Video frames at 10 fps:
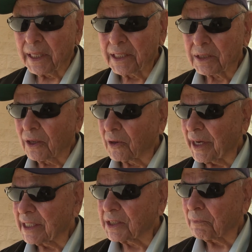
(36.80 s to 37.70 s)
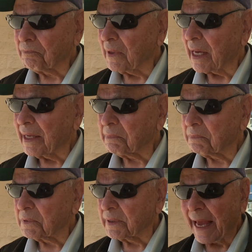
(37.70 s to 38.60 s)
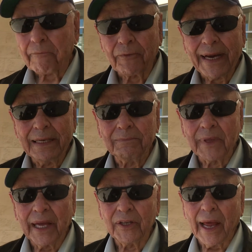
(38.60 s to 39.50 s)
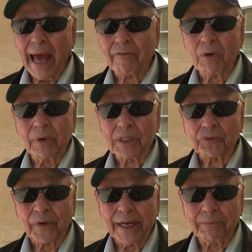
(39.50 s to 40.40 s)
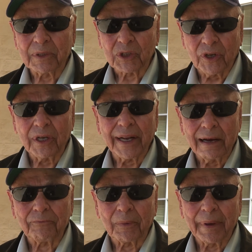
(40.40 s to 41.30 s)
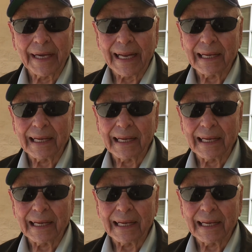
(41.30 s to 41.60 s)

These little kids, their freedom and everyone's freedom is good enough for me.